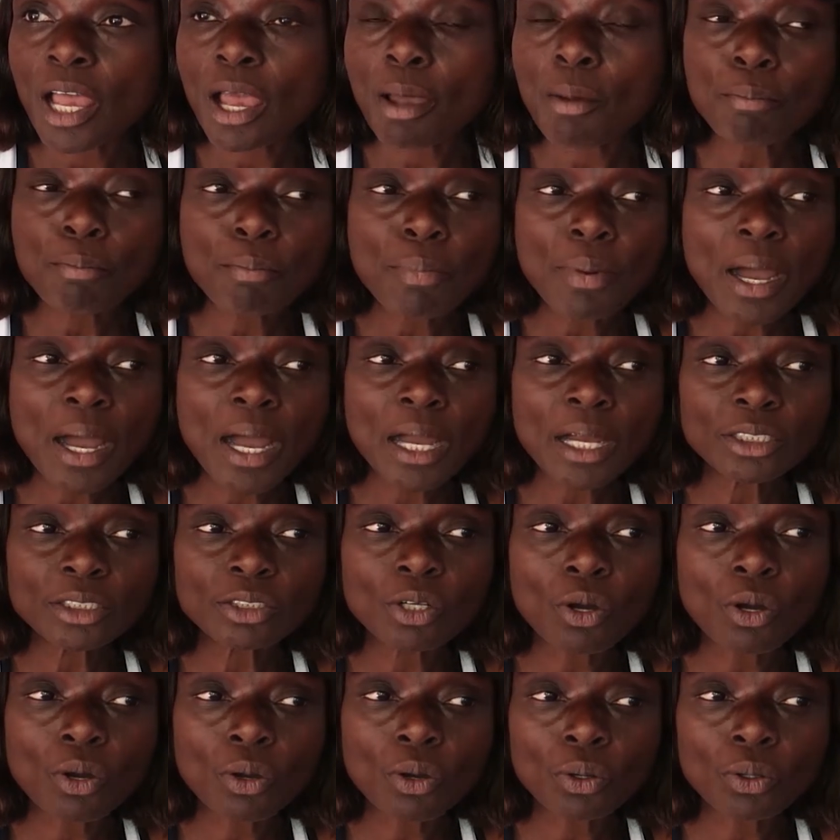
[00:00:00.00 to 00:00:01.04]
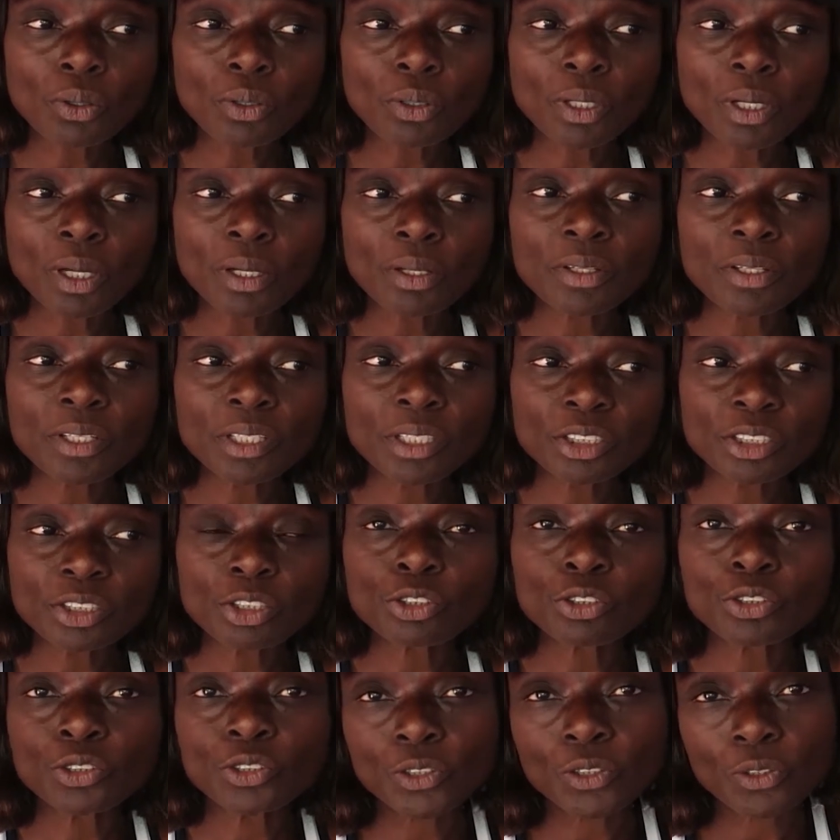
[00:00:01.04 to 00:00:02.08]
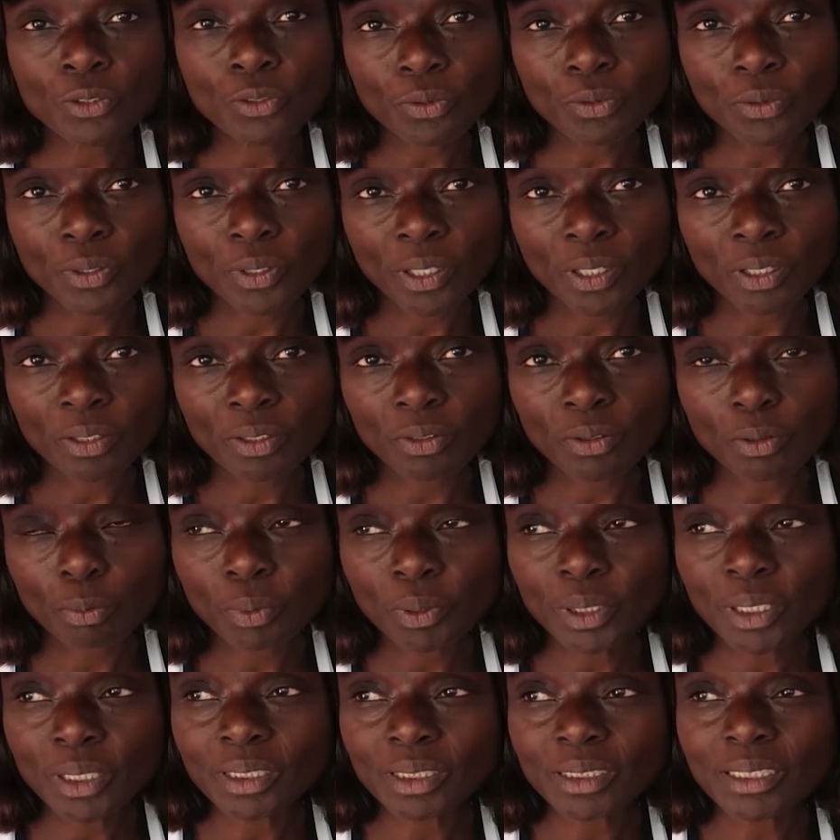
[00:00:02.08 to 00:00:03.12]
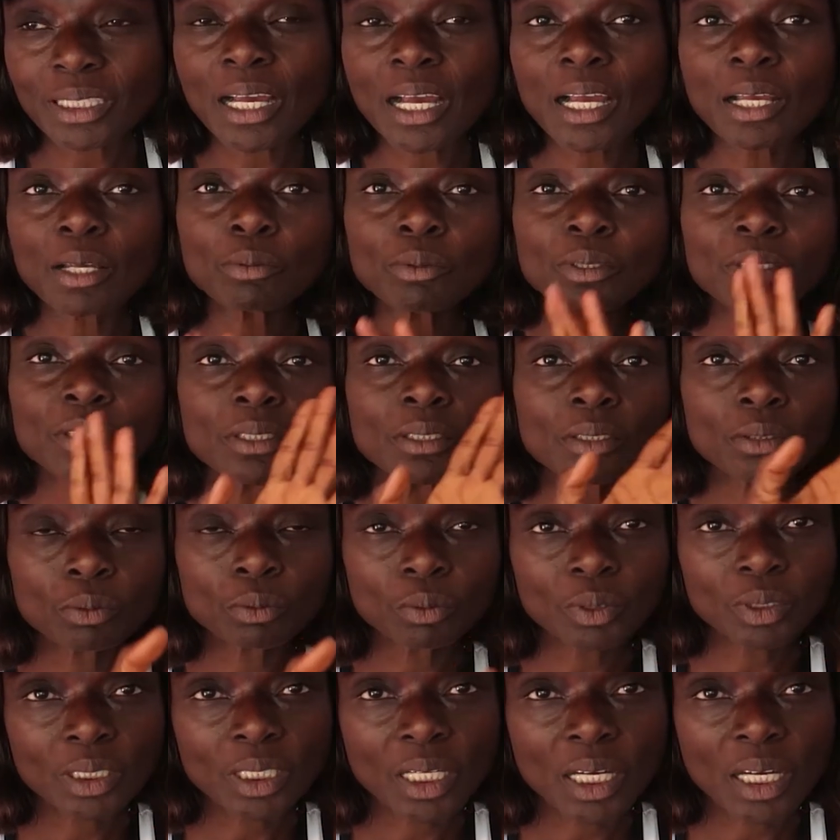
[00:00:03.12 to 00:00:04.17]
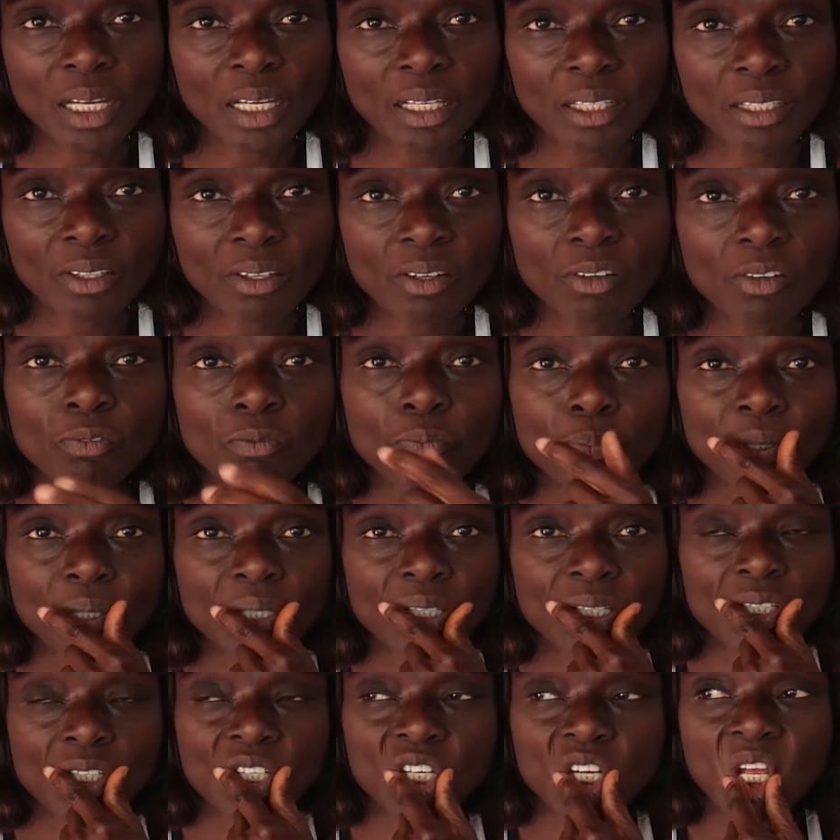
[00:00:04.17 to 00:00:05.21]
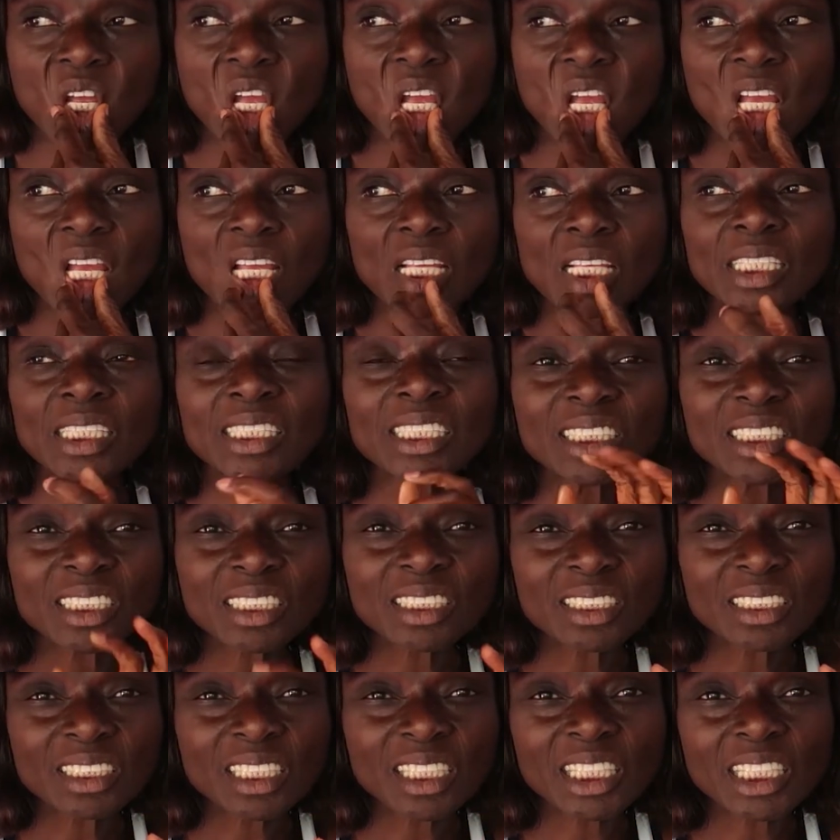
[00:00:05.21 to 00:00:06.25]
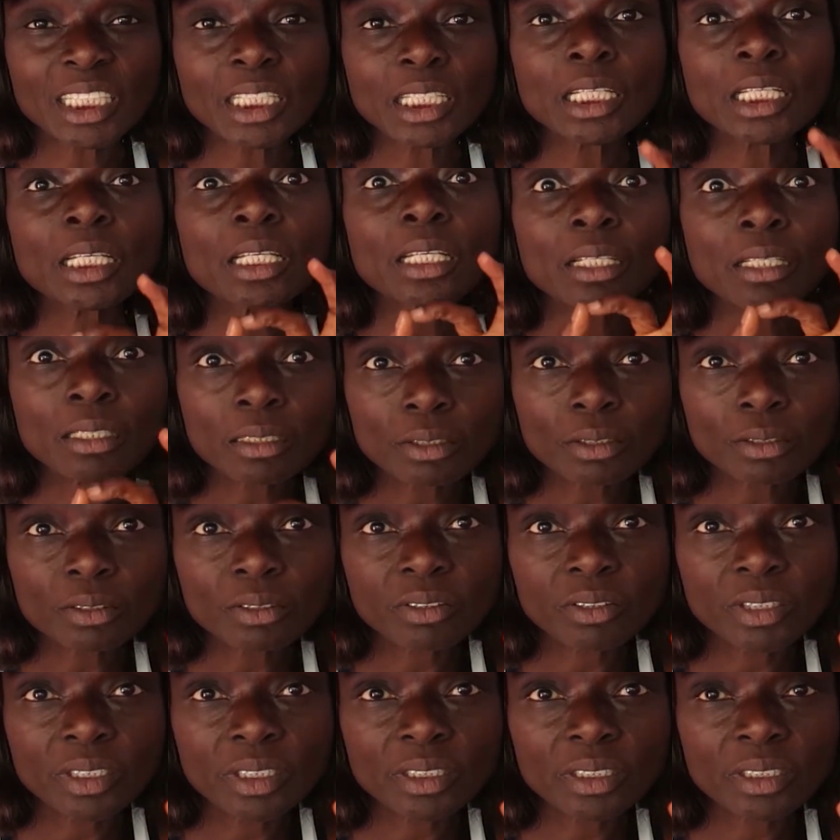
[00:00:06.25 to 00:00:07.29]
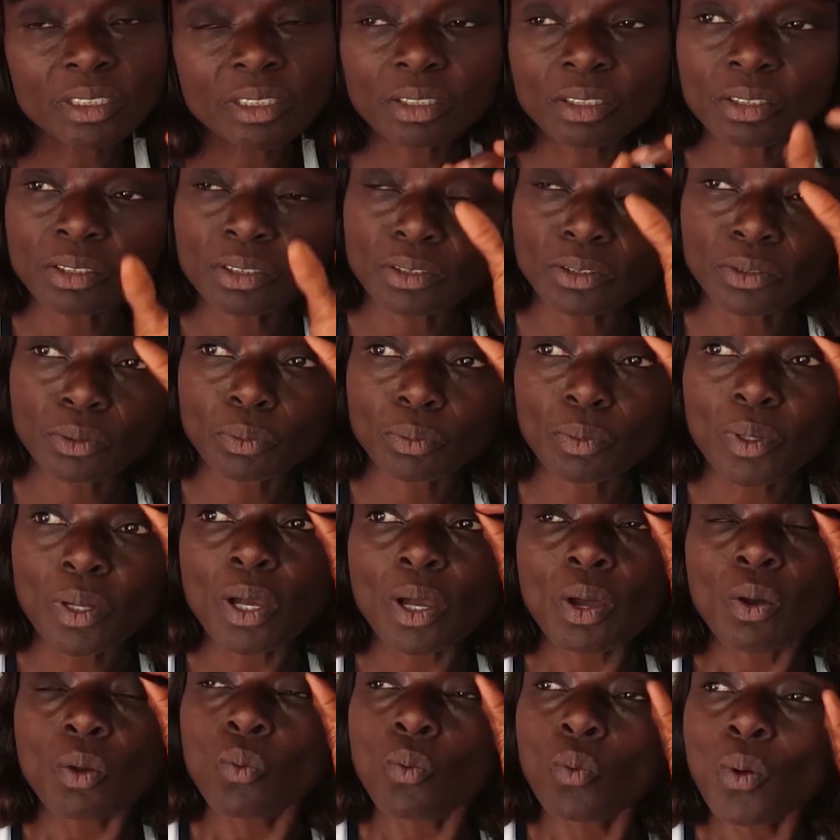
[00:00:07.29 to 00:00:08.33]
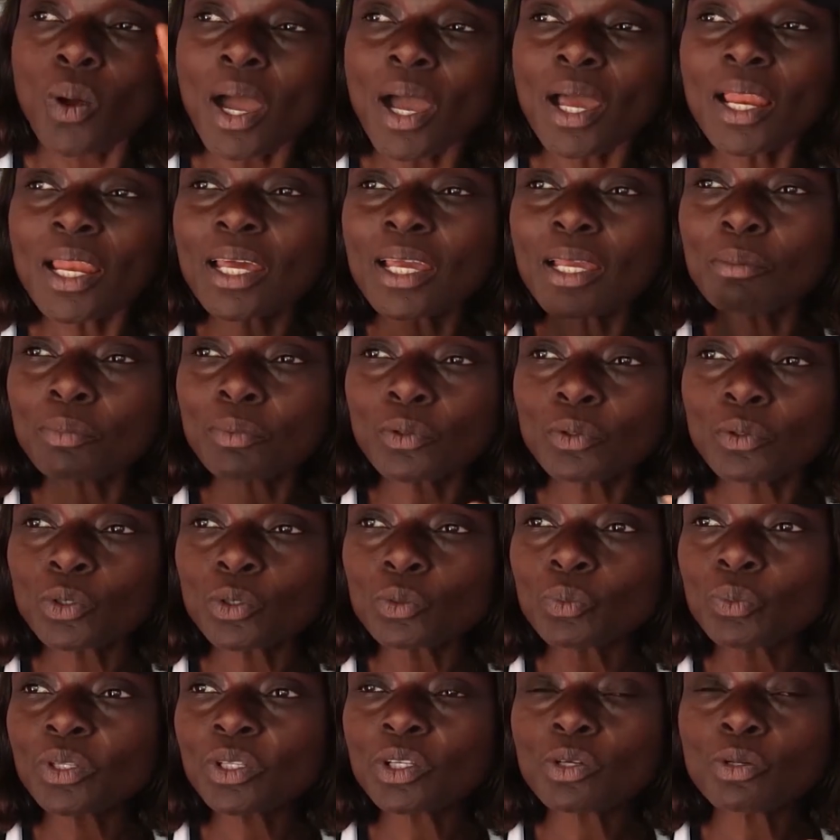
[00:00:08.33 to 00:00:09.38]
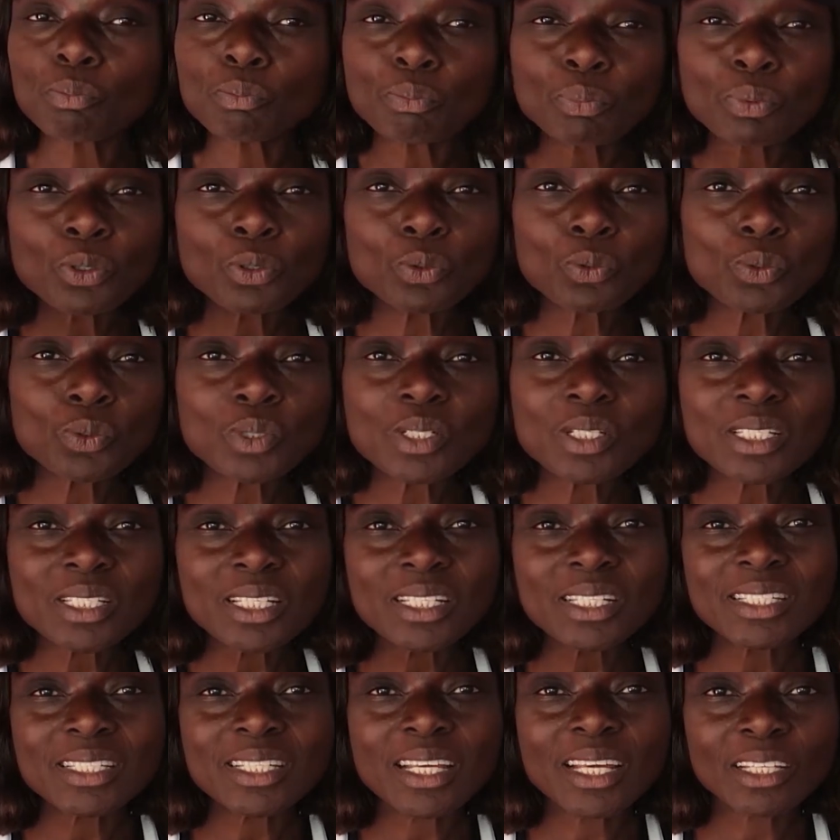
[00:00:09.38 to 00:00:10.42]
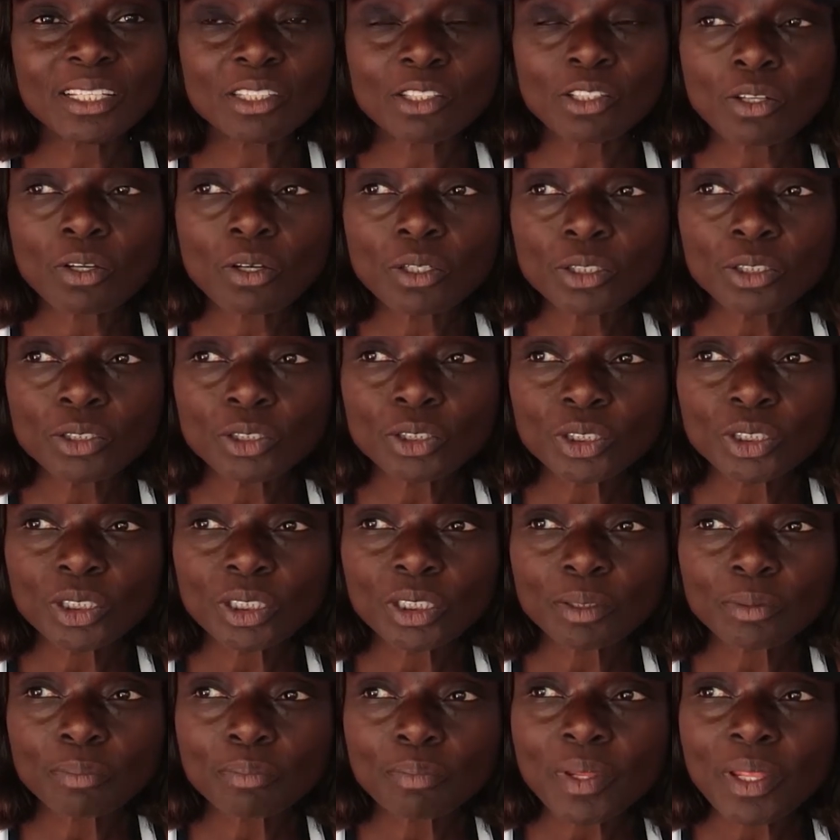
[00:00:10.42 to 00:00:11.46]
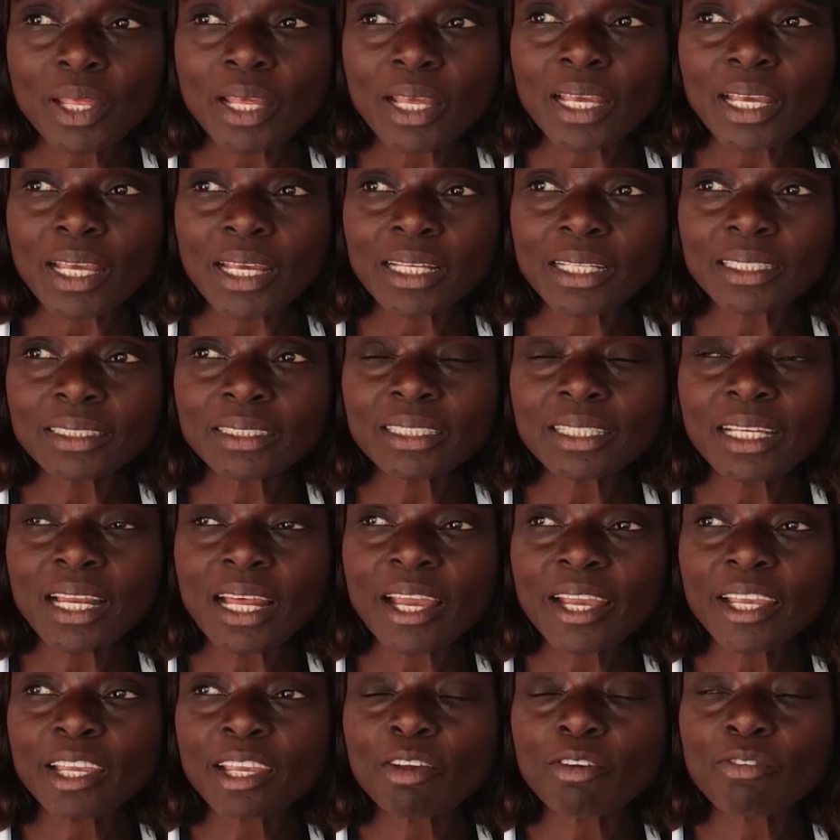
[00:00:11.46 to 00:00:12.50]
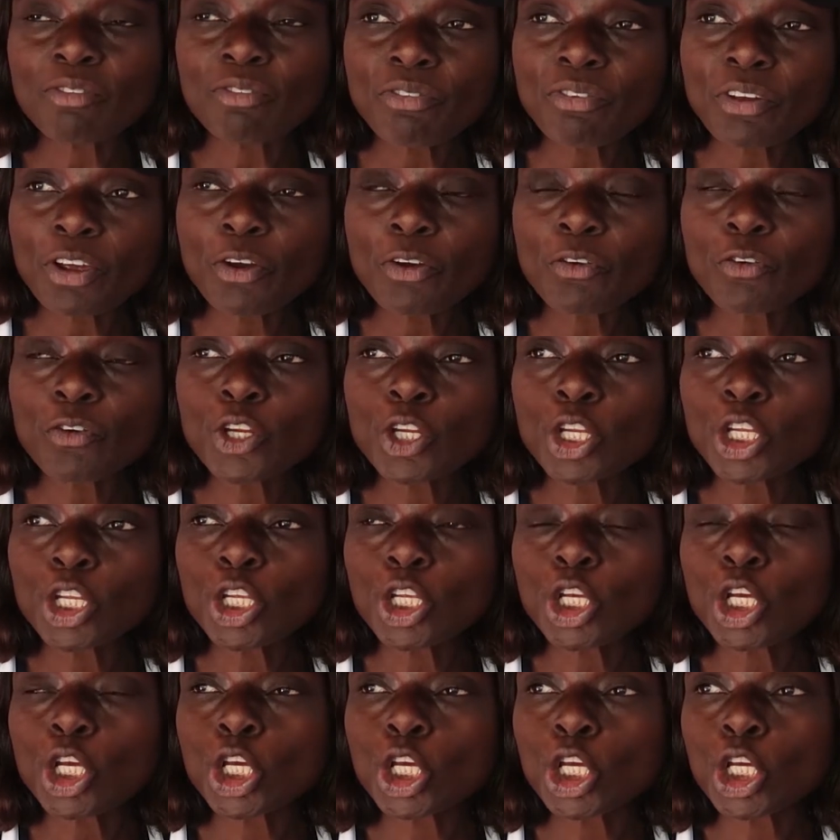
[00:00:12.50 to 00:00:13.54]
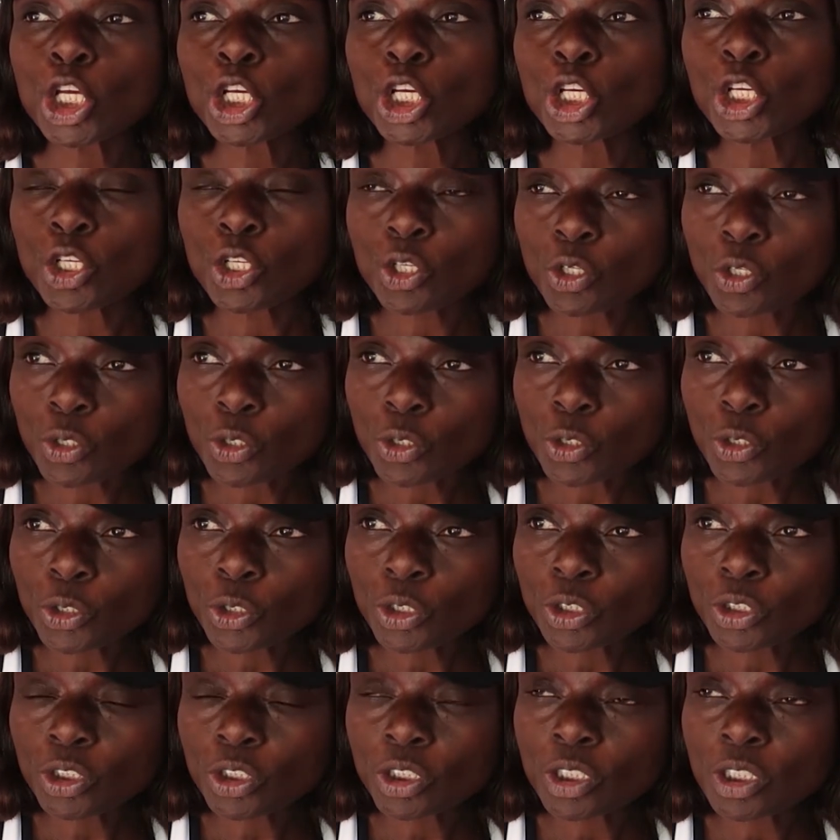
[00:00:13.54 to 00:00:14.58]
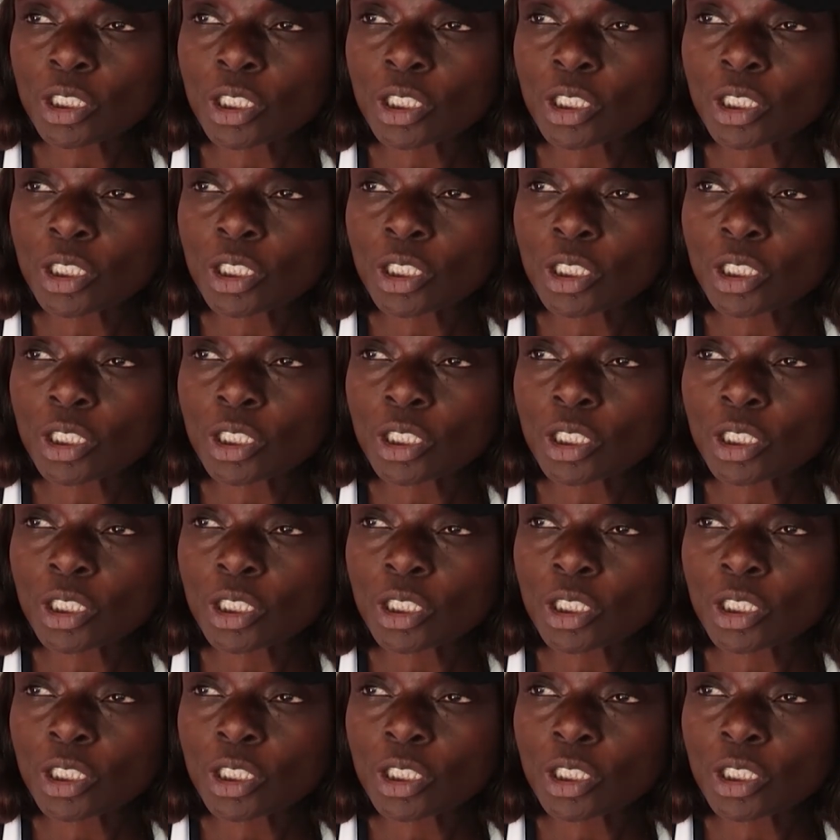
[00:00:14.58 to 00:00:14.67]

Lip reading: embarked on this journey, you know, because I was so tired of being digitally illiterate, you know. While I'm good with computers and technology, it's like a very good